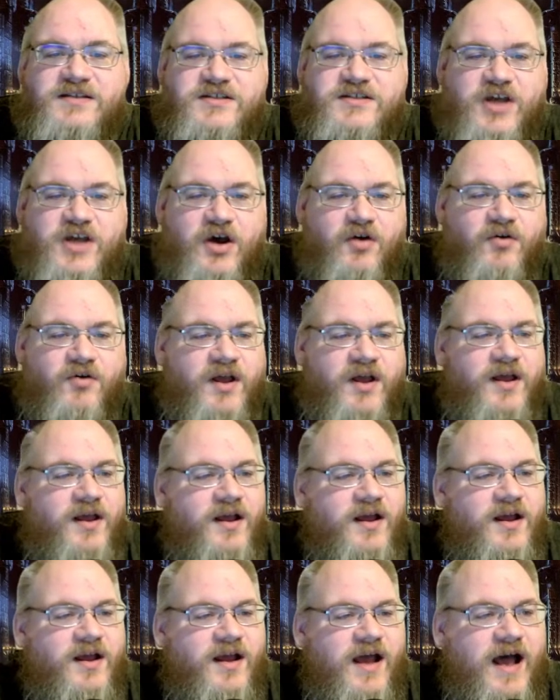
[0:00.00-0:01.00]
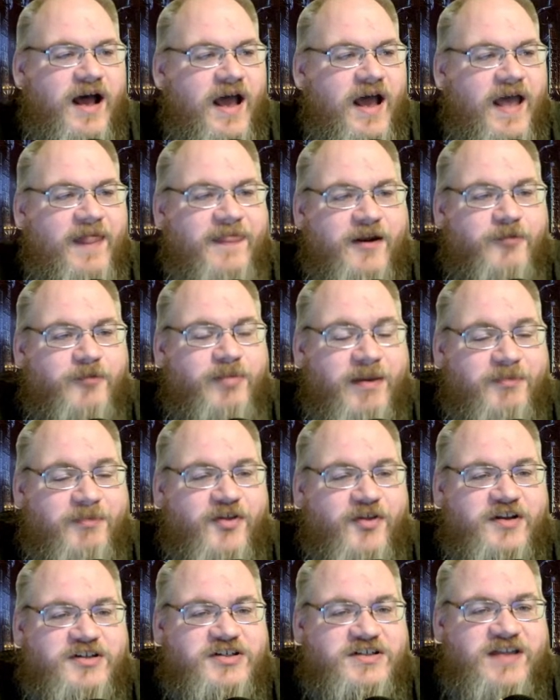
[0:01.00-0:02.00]
So, uh, and there are
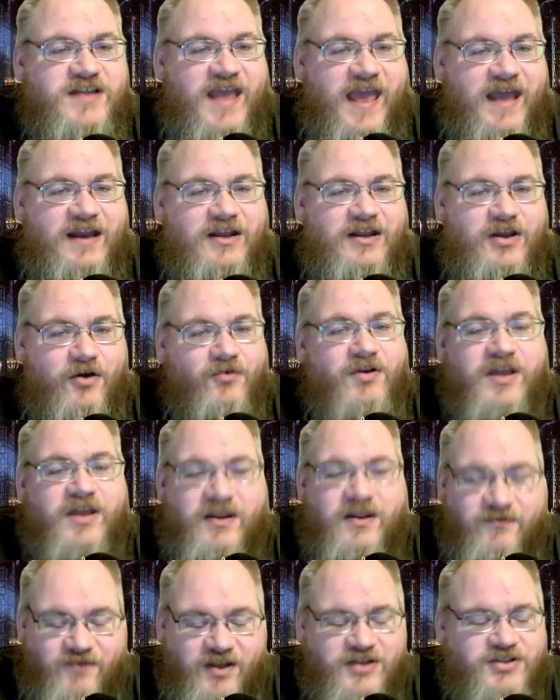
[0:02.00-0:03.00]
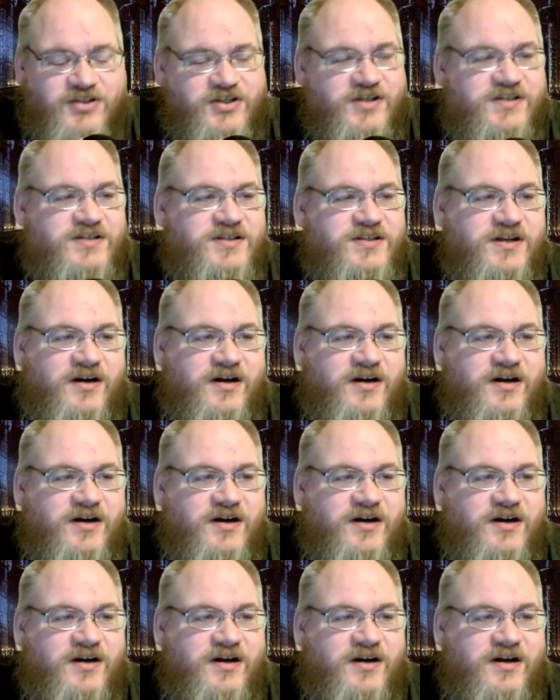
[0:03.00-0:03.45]
people that just can't go to conventions.